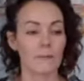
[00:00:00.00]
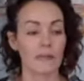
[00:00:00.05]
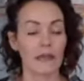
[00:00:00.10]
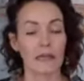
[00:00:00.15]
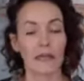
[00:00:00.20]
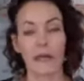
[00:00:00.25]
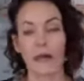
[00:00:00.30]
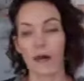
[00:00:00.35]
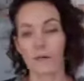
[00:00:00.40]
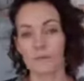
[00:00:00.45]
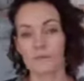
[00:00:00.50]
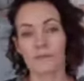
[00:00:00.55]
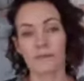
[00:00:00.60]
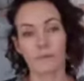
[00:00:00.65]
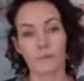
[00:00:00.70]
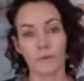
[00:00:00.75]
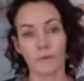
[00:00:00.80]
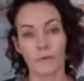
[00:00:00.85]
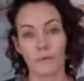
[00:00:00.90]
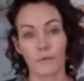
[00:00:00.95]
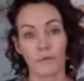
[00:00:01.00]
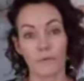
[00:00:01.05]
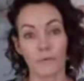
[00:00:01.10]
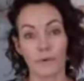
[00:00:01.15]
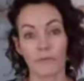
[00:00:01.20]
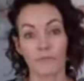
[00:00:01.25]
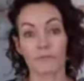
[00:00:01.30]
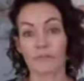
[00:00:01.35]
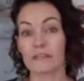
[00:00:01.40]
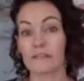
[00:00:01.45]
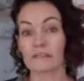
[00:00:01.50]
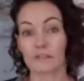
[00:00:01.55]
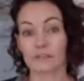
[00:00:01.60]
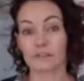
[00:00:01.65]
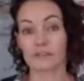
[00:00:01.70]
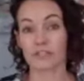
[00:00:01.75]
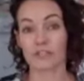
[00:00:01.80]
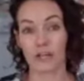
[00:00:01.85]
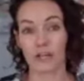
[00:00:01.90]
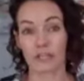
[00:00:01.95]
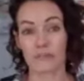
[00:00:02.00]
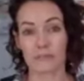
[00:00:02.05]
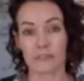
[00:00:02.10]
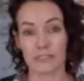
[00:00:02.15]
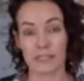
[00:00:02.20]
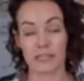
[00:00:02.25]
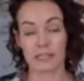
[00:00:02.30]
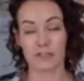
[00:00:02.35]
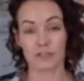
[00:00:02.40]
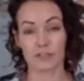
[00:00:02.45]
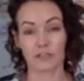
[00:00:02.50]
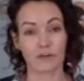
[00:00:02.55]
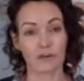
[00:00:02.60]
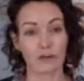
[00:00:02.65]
And it helps you with research and documentation.